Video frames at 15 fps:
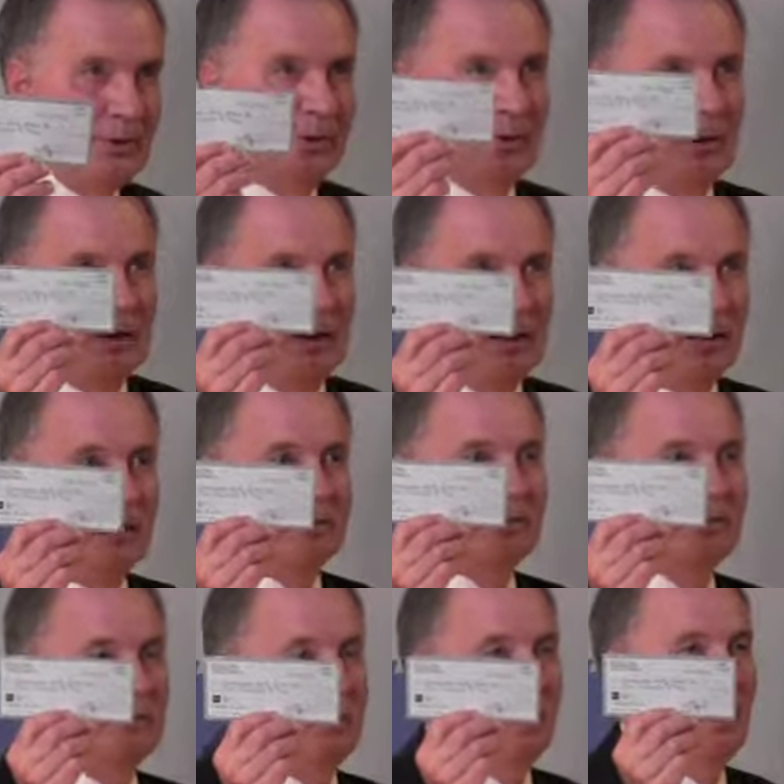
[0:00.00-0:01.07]

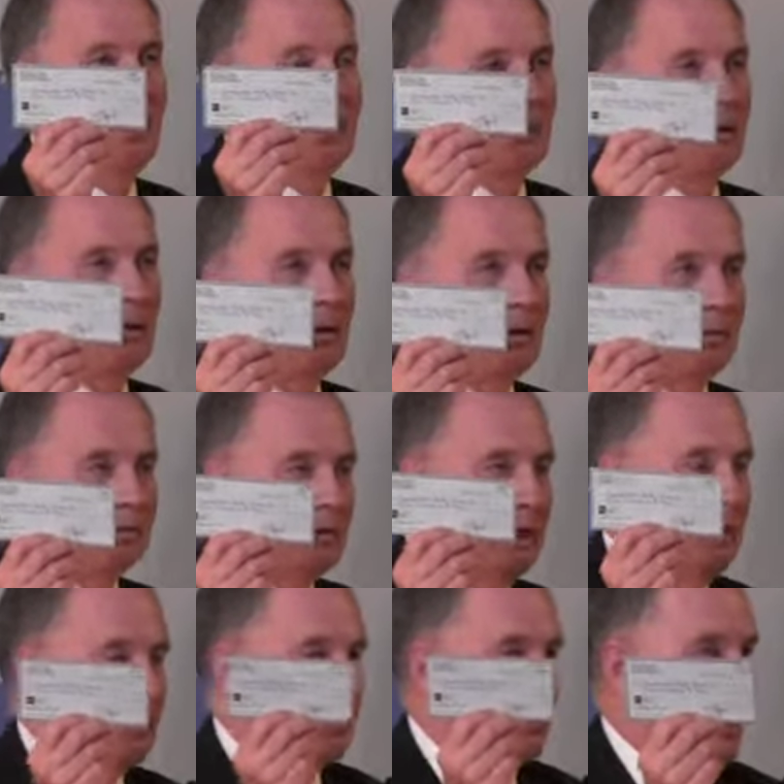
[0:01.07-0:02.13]
to
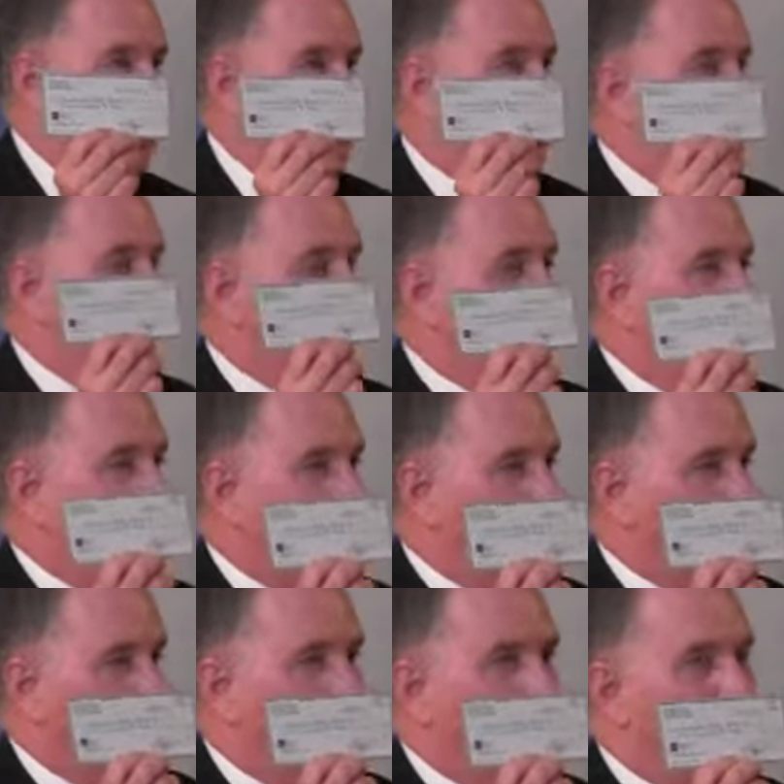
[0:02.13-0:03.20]
keep his name anonymous
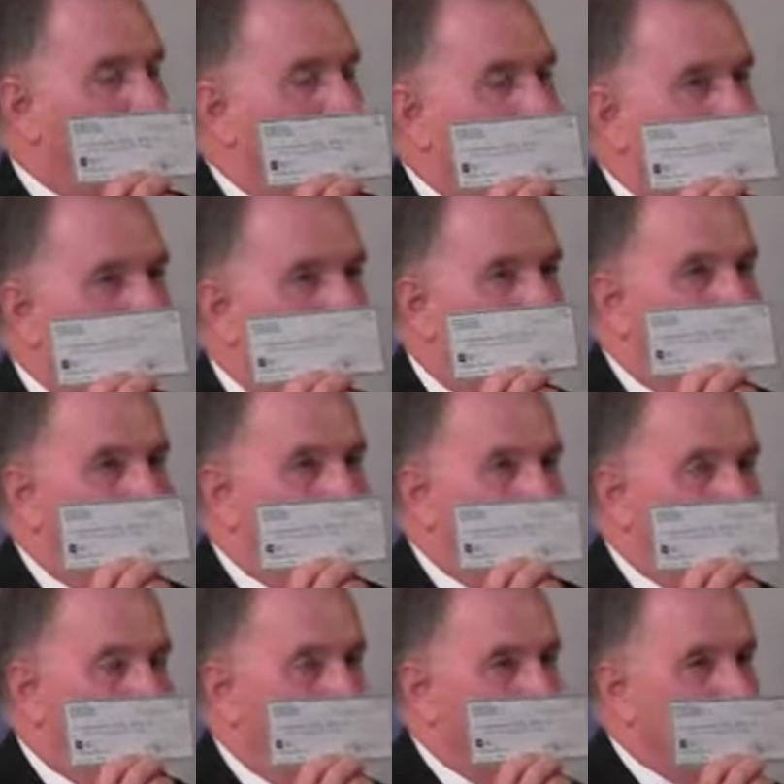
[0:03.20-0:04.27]
for a while,
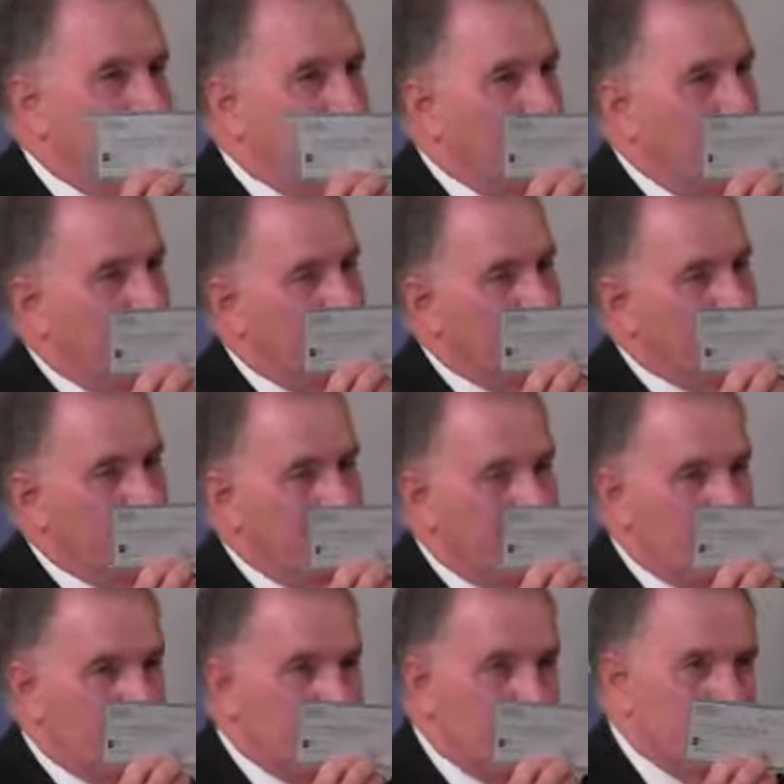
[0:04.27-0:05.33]
but I'll just tell you his
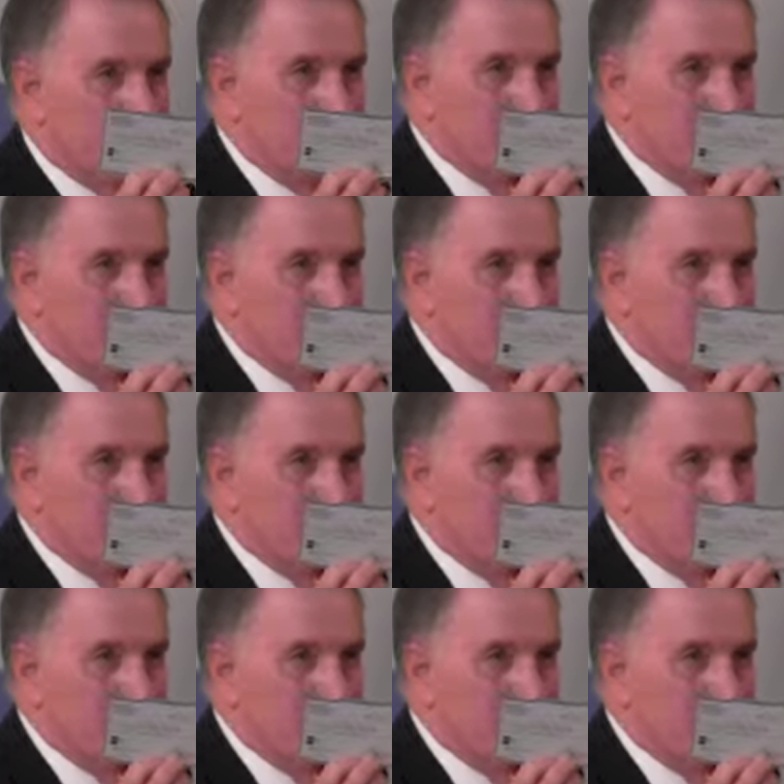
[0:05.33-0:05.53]
initials.